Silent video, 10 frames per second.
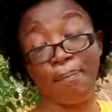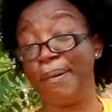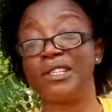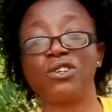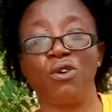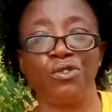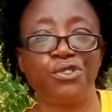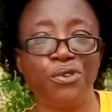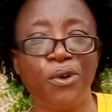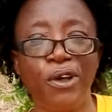birth
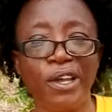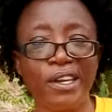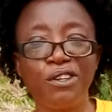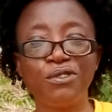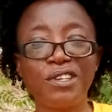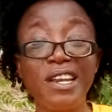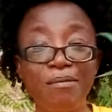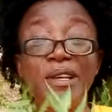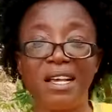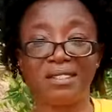control. They use
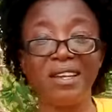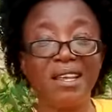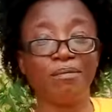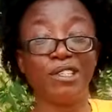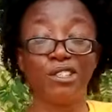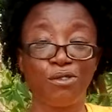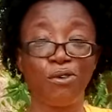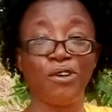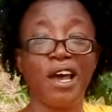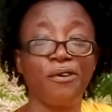neem. Yes, neem. This
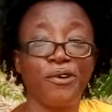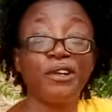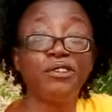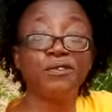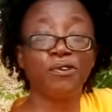dongoyaro. They use it